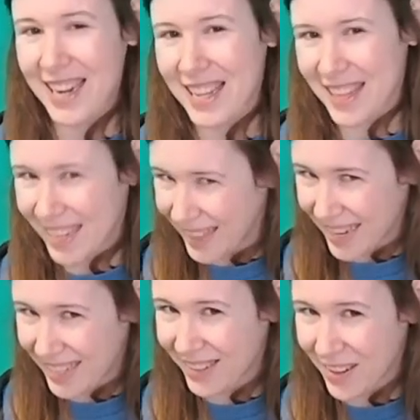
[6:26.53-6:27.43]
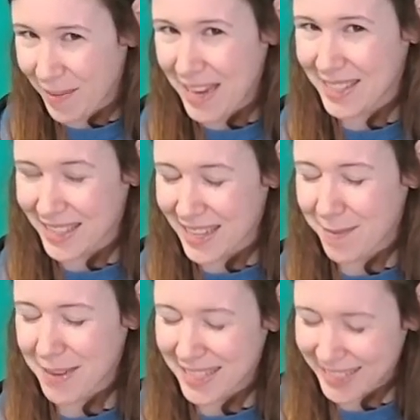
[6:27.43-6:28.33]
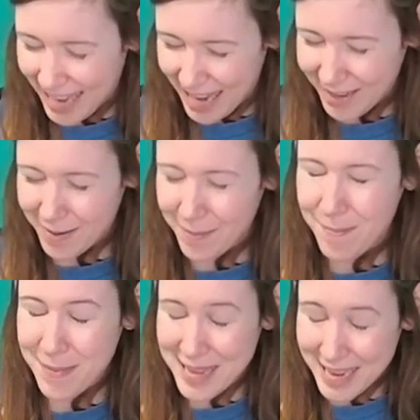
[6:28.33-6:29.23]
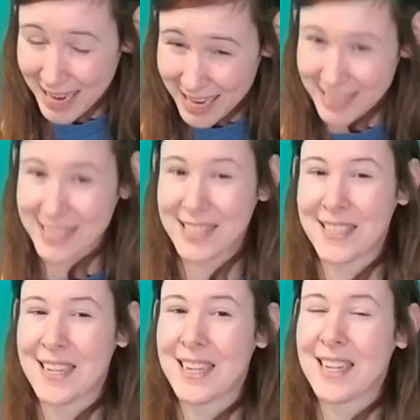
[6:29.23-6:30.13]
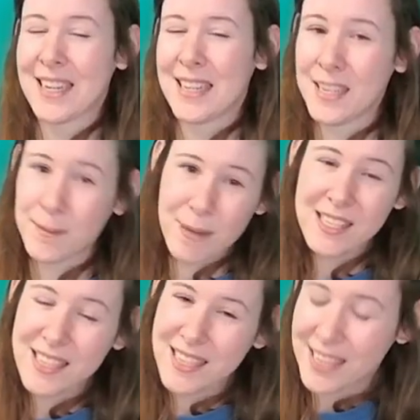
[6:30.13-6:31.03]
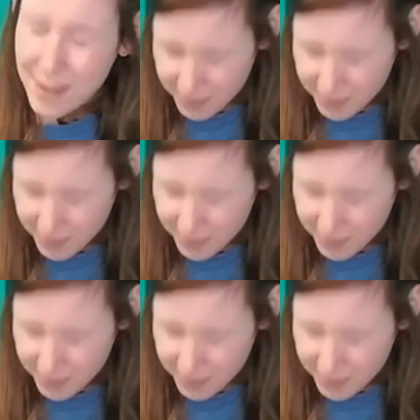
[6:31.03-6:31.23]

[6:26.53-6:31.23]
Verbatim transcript: the collector in me is a little bit sad because this puzzle is out